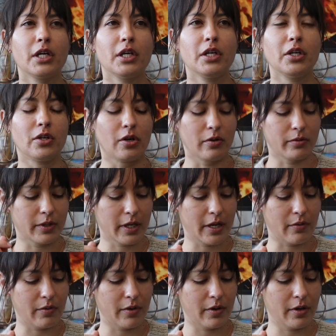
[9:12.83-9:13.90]
you know,
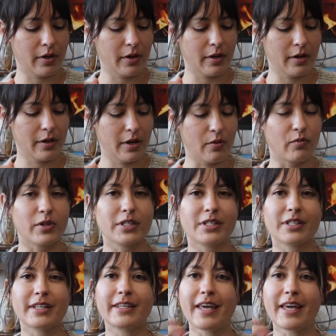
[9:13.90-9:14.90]
it was